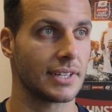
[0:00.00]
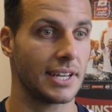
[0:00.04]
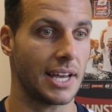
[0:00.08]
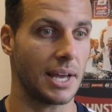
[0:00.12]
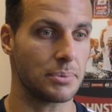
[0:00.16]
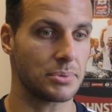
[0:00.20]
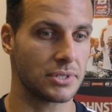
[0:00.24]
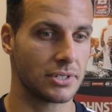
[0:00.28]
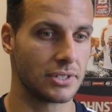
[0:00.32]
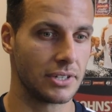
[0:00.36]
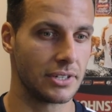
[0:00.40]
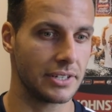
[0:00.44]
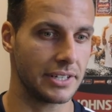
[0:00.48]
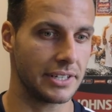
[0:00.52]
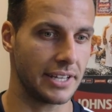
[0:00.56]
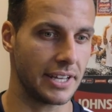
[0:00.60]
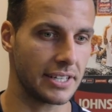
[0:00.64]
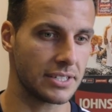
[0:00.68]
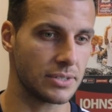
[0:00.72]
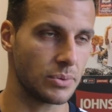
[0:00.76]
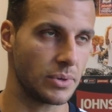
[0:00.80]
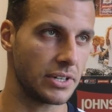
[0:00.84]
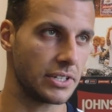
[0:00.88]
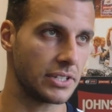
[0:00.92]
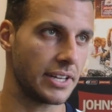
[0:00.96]
Absolutely,
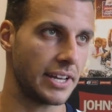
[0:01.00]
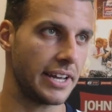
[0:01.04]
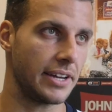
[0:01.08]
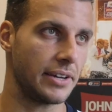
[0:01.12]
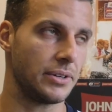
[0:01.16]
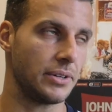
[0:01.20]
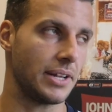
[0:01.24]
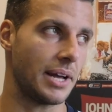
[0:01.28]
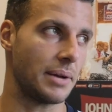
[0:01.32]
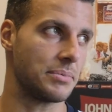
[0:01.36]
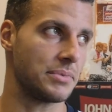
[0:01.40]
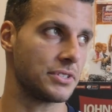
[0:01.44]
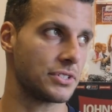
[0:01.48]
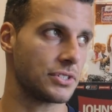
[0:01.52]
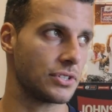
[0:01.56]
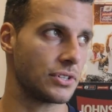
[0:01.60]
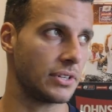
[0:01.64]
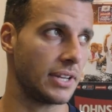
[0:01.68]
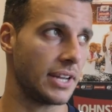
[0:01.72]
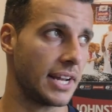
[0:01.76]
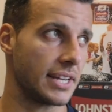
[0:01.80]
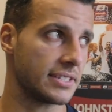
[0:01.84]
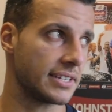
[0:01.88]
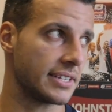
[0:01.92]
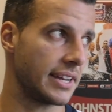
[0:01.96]
that's when it all happens. So
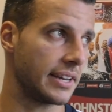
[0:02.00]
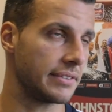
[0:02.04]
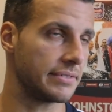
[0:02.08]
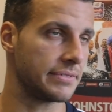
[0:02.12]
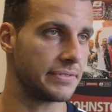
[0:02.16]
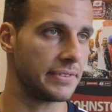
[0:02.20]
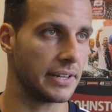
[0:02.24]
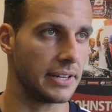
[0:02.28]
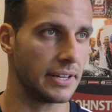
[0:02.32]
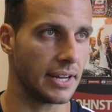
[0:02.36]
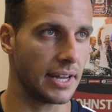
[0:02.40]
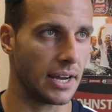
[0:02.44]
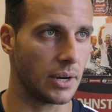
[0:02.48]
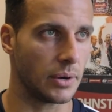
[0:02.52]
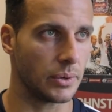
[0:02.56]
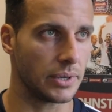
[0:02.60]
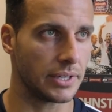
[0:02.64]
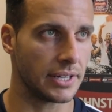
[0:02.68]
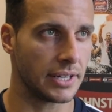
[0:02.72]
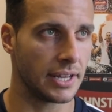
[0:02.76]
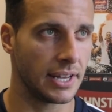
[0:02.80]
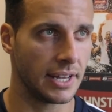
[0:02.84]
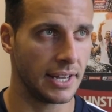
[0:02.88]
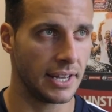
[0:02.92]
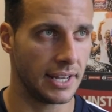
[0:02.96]
lads are getting fit now,
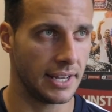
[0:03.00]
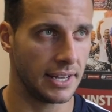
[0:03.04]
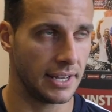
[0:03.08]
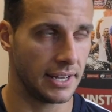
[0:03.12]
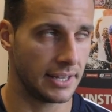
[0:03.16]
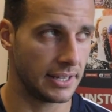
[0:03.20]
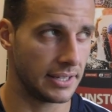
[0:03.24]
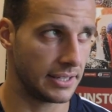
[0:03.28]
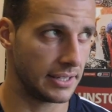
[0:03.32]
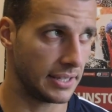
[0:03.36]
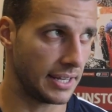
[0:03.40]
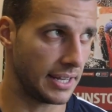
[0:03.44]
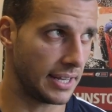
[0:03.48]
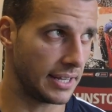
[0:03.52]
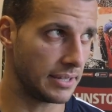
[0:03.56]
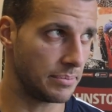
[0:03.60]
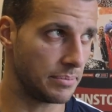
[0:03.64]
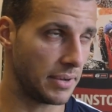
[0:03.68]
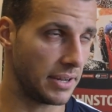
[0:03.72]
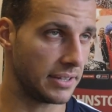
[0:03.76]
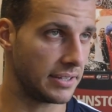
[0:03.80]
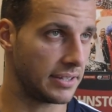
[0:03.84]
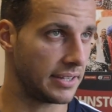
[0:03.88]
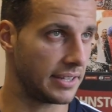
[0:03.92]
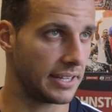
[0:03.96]
and the
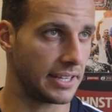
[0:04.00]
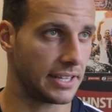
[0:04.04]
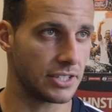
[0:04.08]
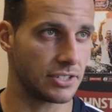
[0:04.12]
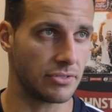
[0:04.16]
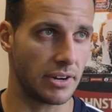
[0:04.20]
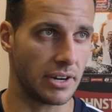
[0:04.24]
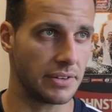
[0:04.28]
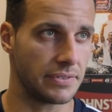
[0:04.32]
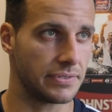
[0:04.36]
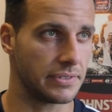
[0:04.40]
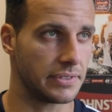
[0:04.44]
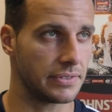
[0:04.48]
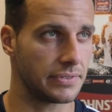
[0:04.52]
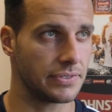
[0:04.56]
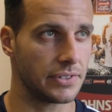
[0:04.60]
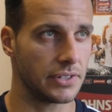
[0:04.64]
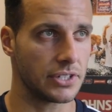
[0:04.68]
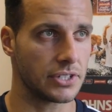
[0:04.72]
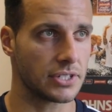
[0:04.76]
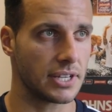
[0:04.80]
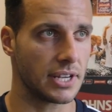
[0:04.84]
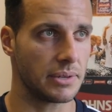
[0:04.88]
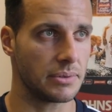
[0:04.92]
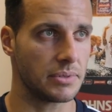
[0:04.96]
main thing is ready for the
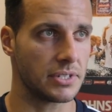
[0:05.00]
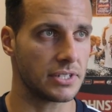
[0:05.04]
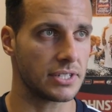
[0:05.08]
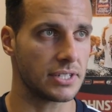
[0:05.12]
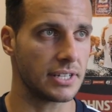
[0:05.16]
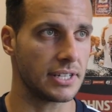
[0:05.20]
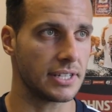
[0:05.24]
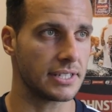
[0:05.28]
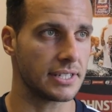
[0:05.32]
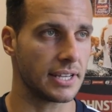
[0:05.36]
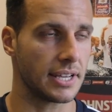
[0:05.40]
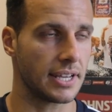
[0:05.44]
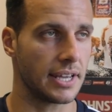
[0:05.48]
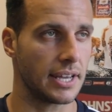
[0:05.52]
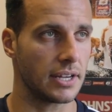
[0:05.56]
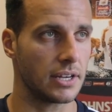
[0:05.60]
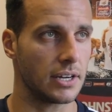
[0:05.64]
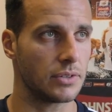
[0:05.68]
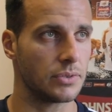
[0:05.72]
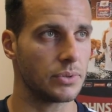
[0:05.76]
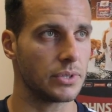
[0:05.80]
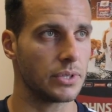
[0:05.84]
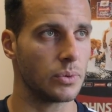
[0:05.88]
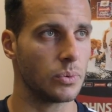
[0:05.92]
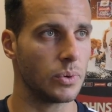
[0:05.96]
first game of the season, kick
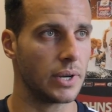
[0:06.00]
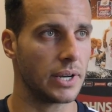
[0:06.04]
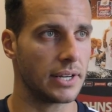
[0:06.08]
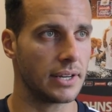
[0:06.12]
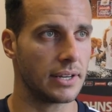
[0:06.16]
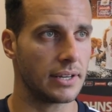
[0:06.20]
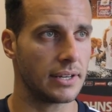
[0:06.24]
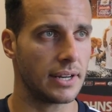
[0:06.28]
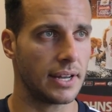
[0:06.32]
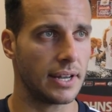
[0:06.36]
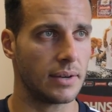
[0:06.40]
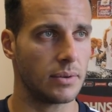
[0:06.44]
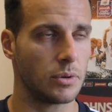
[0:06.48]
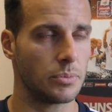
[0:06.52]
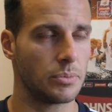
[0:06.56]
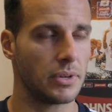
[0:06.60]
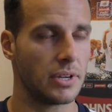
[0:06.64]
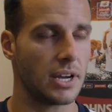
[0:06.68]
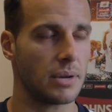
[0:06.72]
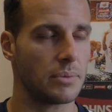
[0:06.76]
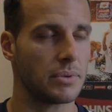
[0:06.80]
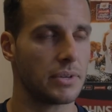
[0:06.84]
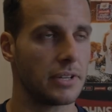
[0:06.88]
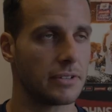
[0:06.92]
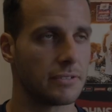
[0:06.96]
off with a win, and we'll be
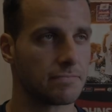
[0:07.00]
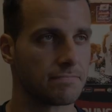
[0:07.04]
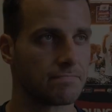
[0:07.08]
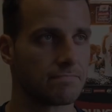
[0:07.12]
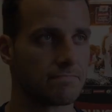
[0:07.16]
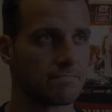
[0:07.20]
happy.